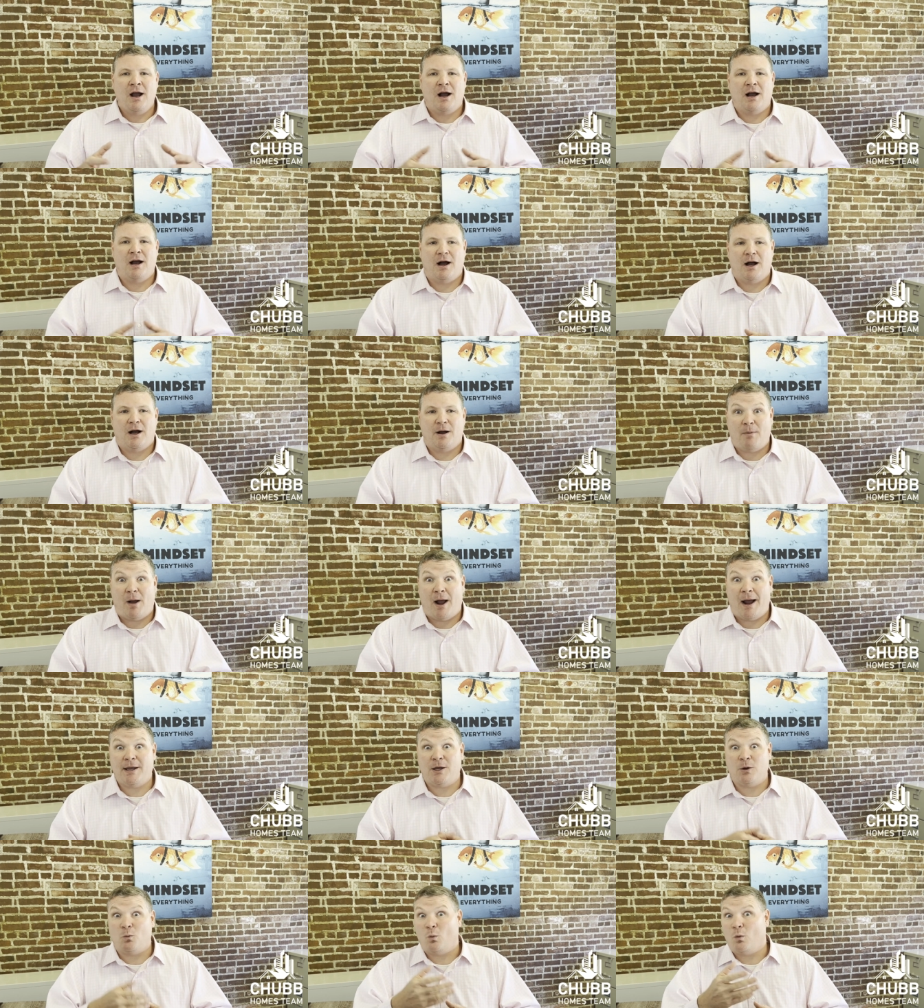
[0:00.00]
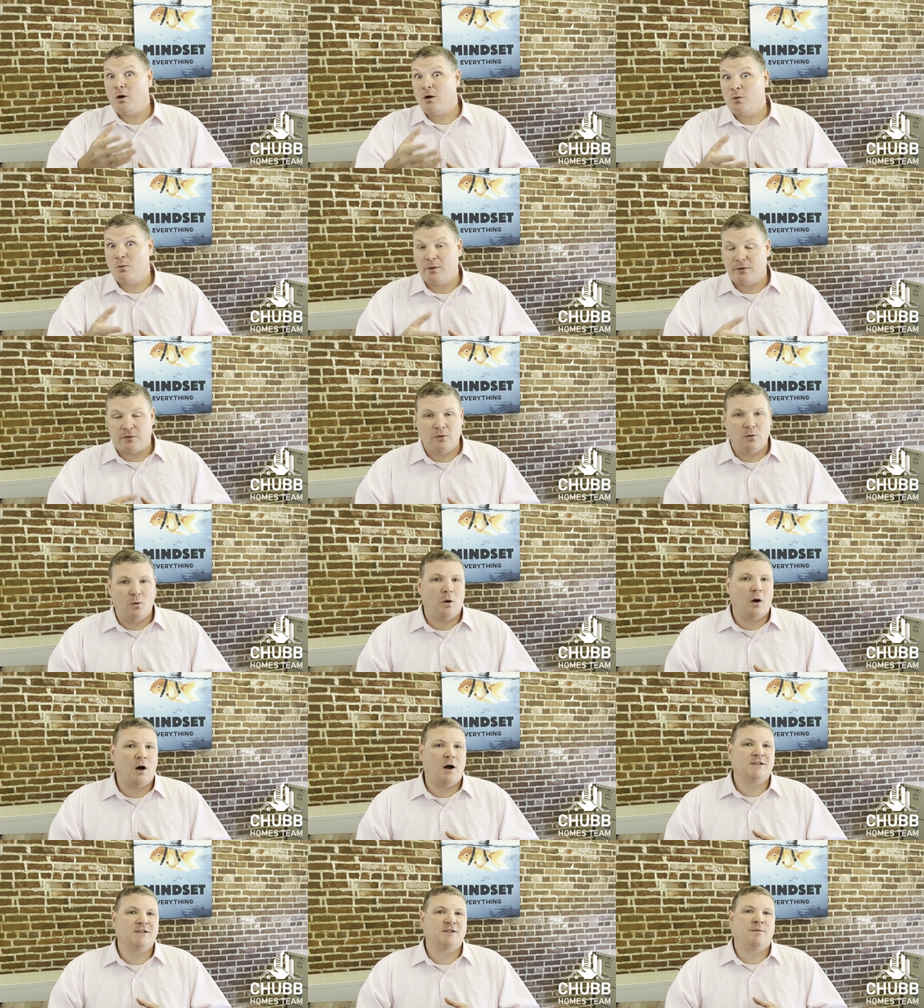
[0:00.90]
I can work with you
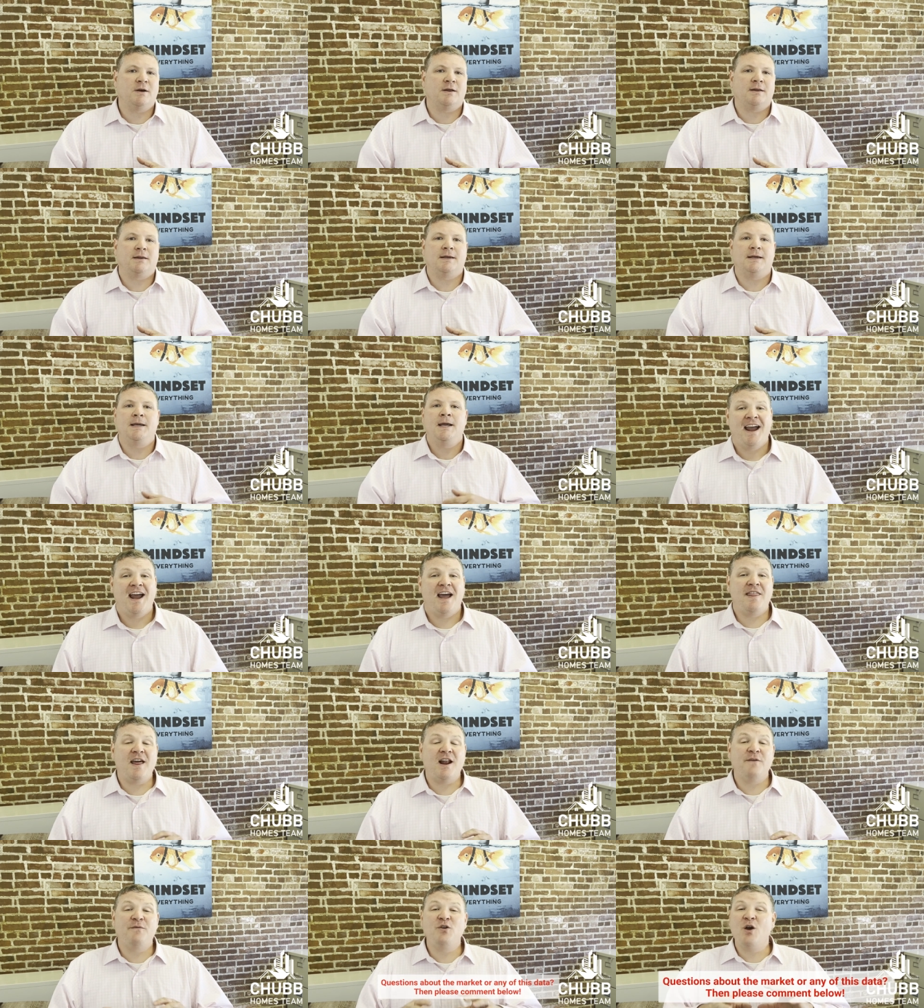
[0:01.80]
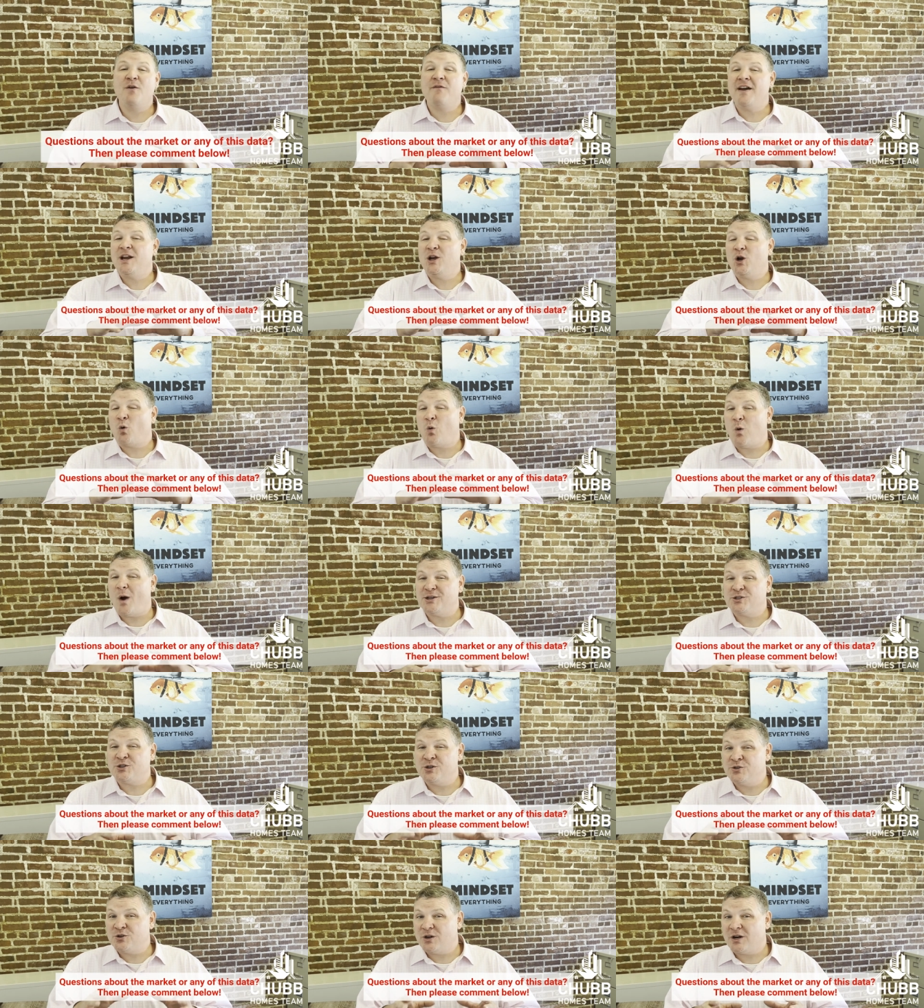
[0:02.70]
ultimately. And then if you have any
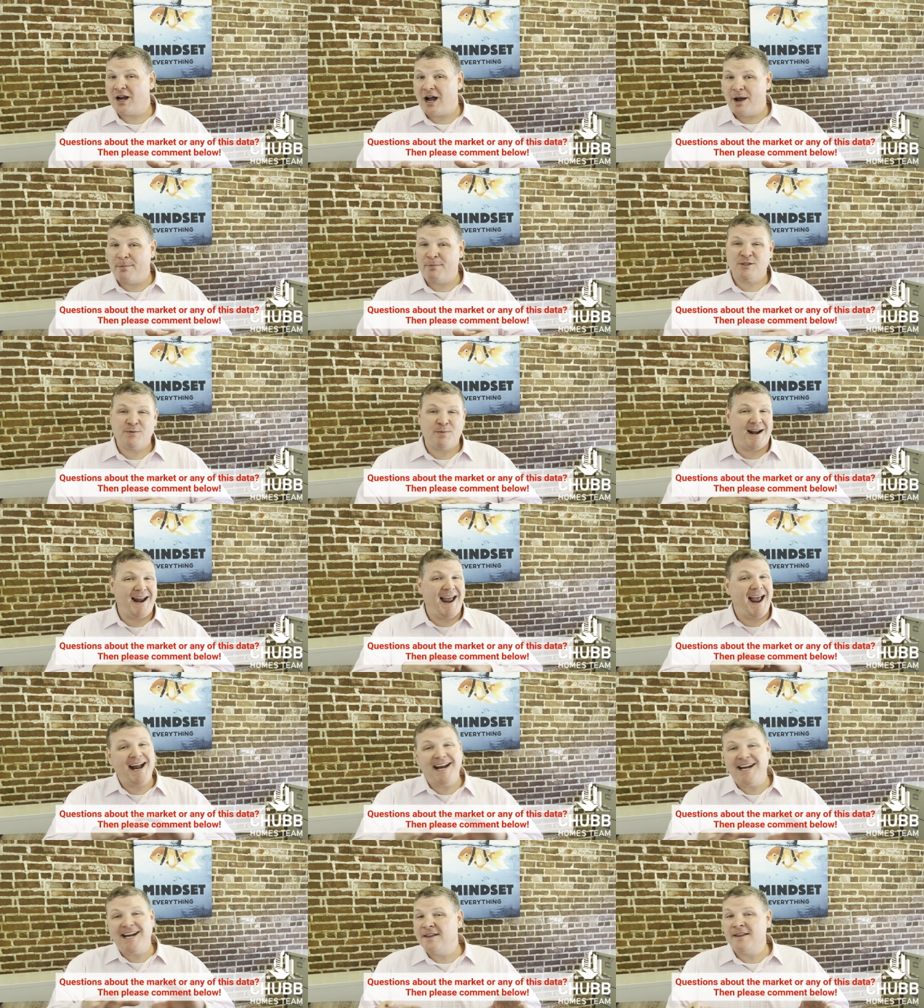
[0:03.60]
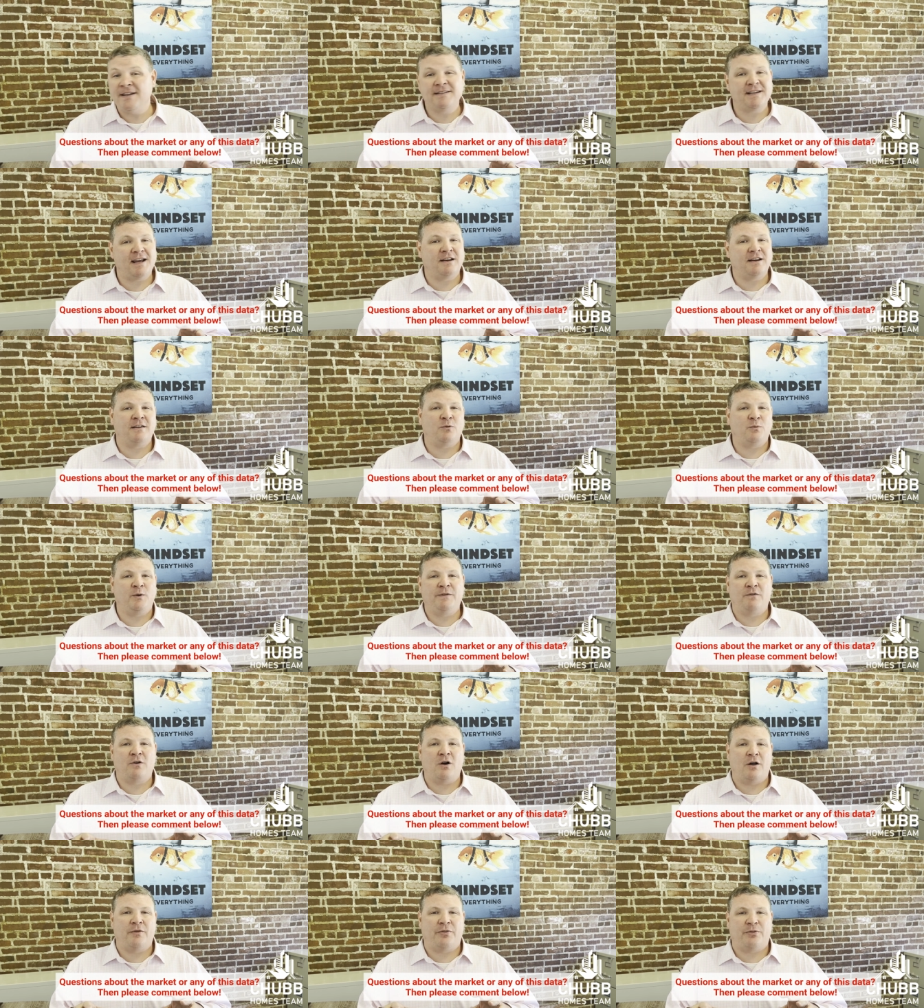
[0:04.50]
questions or comments about any of the data that we've
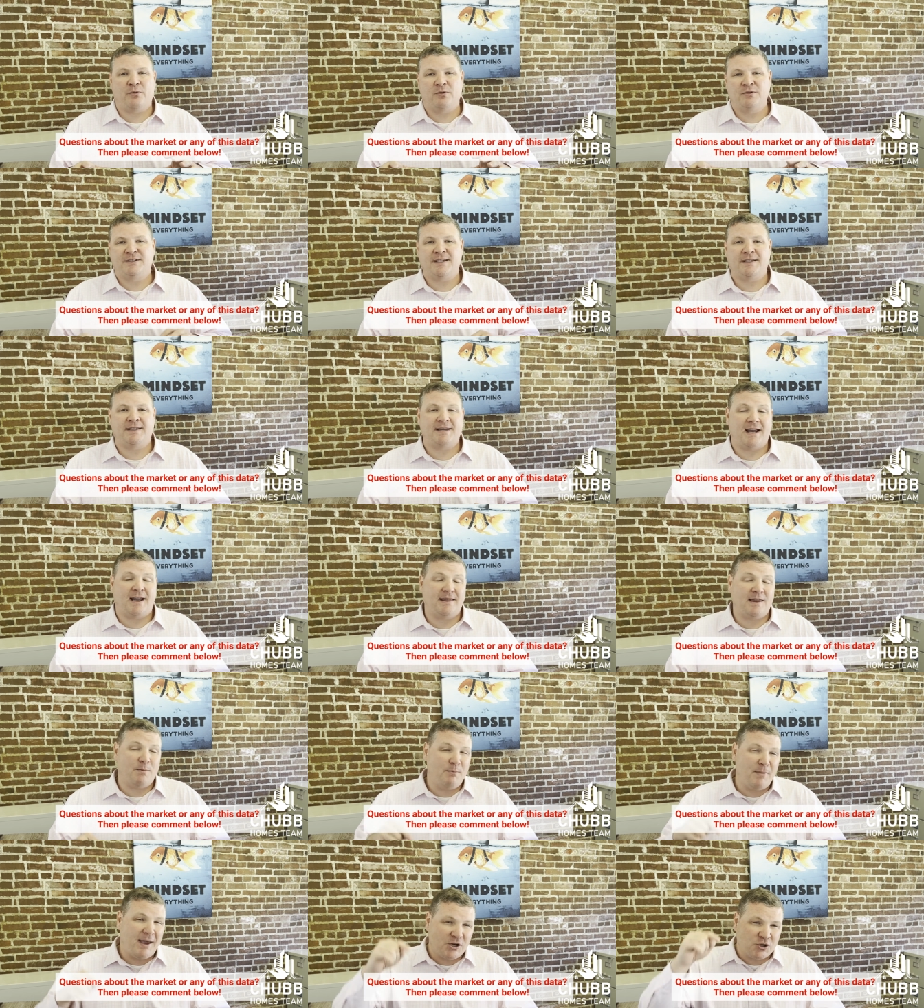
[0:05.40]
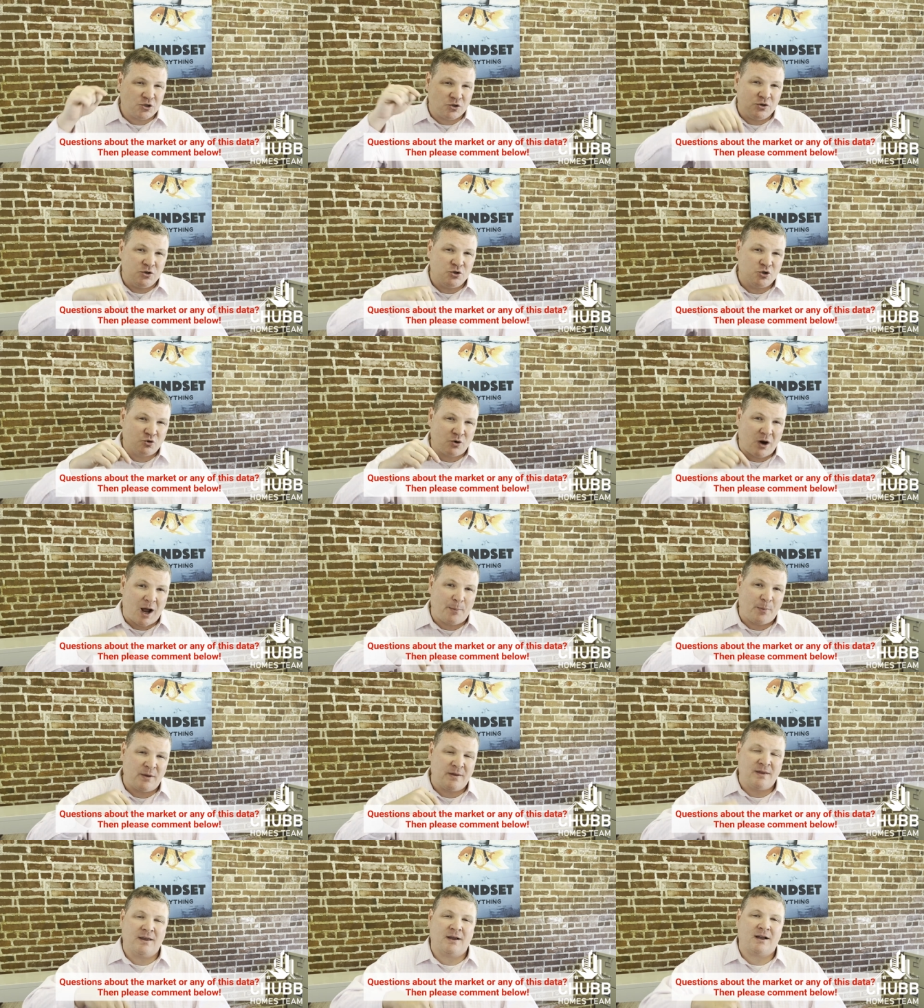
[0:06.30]
gone through today, then make sure you
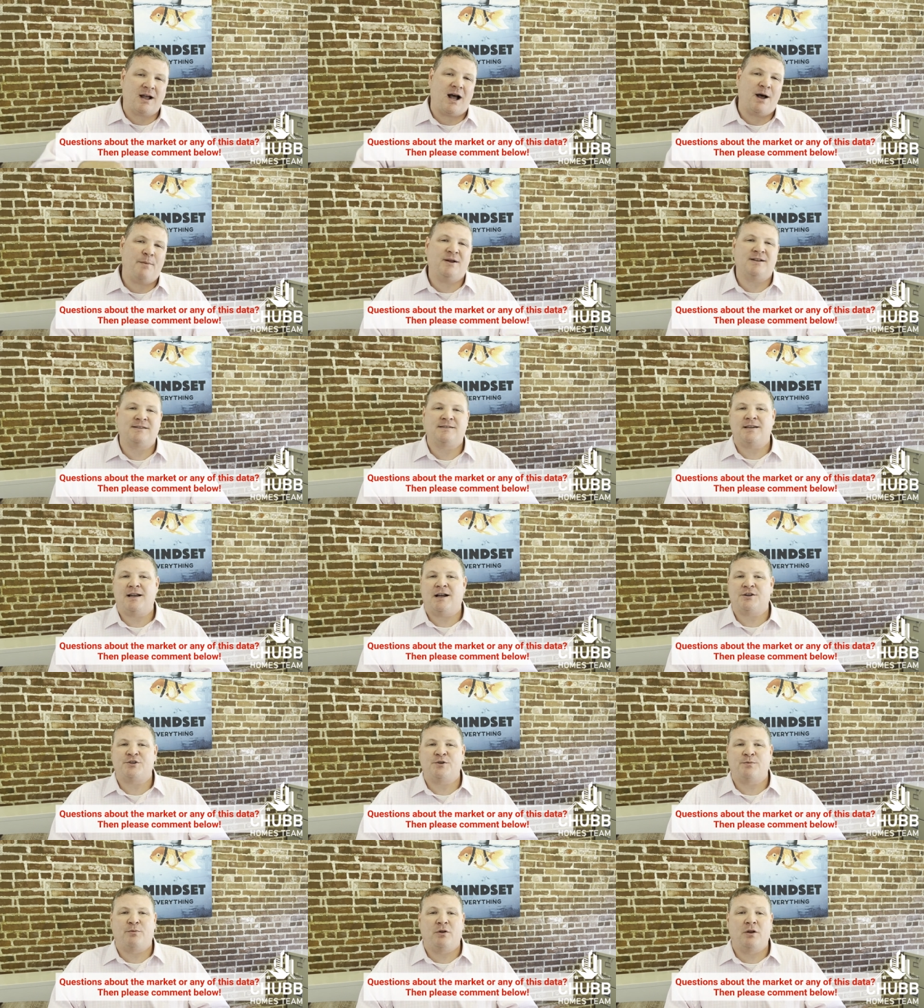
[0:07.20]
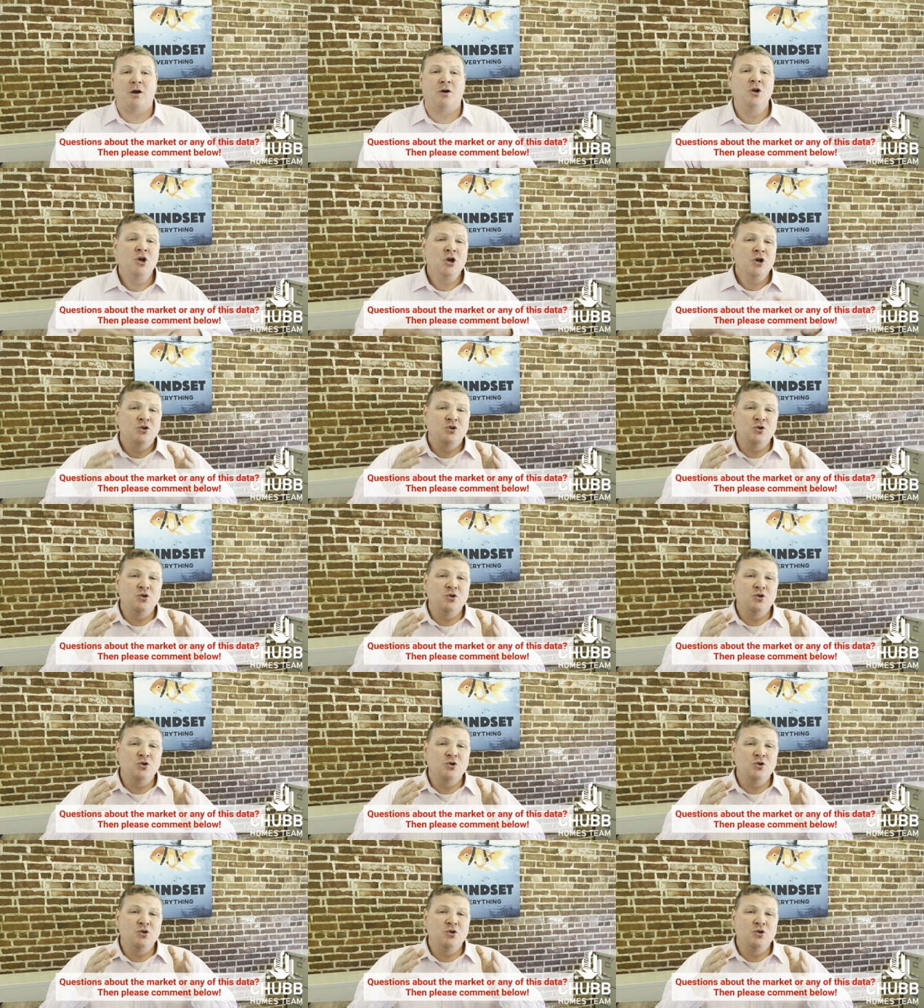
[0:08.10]
drop it in the comments section below.